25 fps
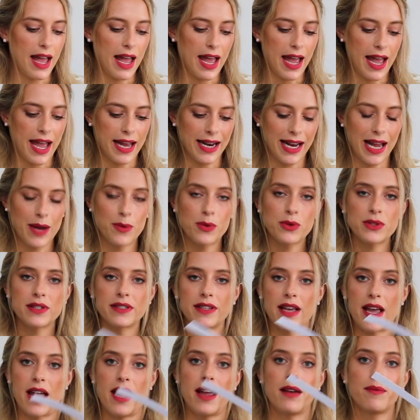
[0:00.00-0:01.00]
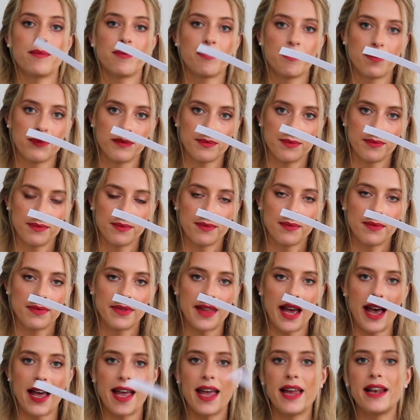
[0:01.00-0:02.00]
and I will say
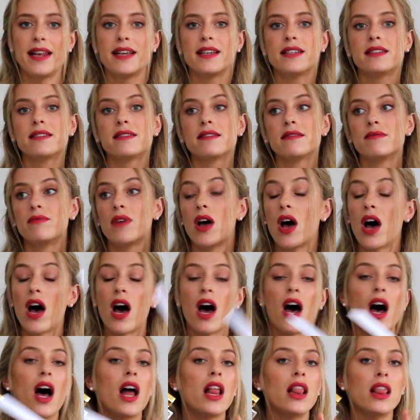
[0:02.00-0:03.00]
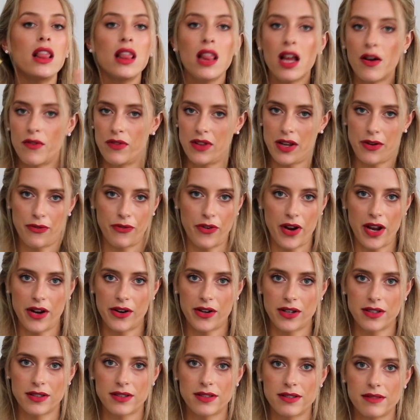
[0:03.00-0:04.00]
that it is a lovely
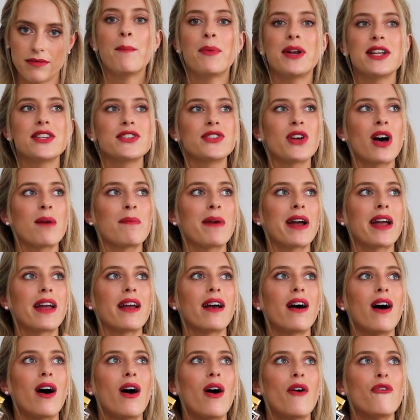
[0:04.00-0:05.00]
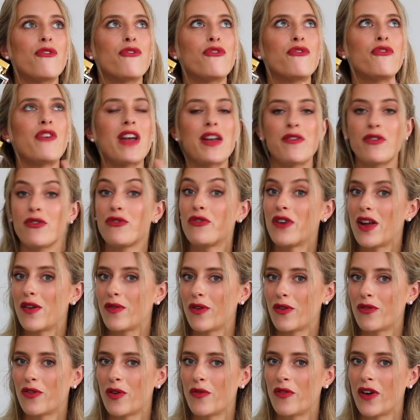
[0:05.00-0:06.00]
fragrance, but it's not my
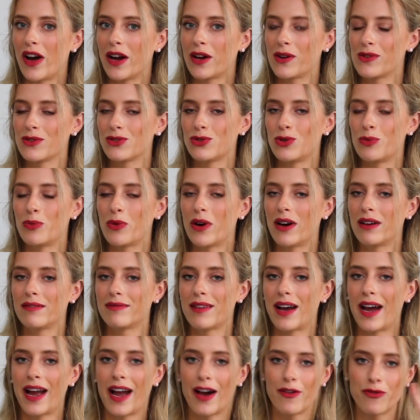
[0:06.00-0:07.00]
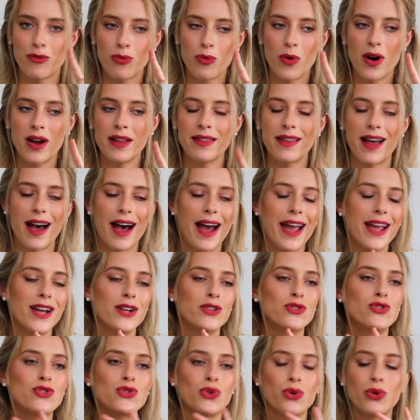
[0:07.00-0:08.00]
favorite from Fragrance du Bois. I have one that I
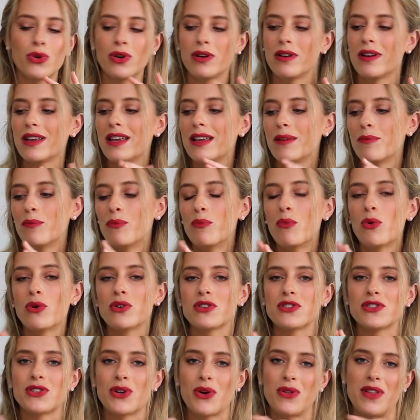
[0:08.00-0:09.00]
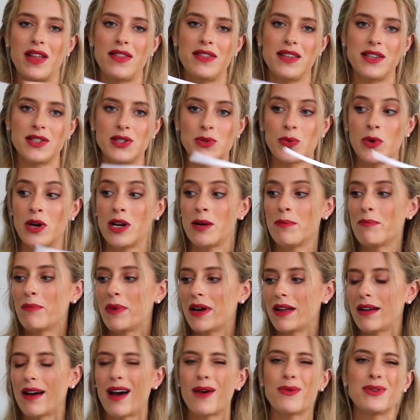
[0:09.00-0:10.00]
adore more so than this one,
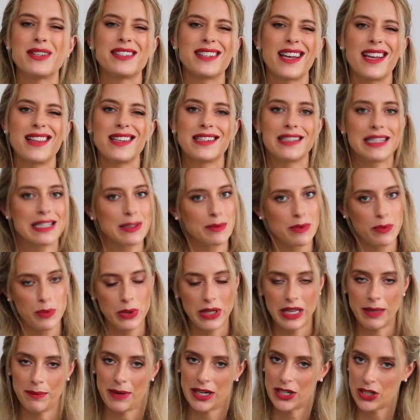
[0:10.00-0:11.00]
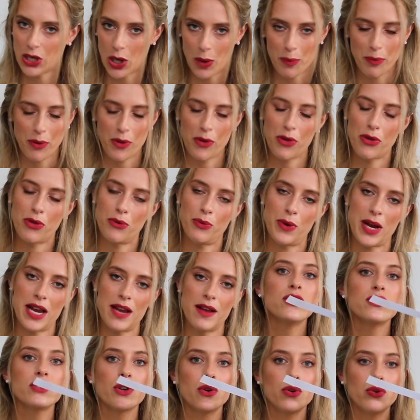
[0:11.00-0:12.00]
but I would say this is within my top
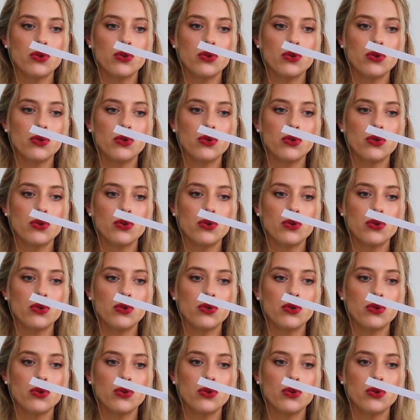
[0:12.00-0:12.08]
3. So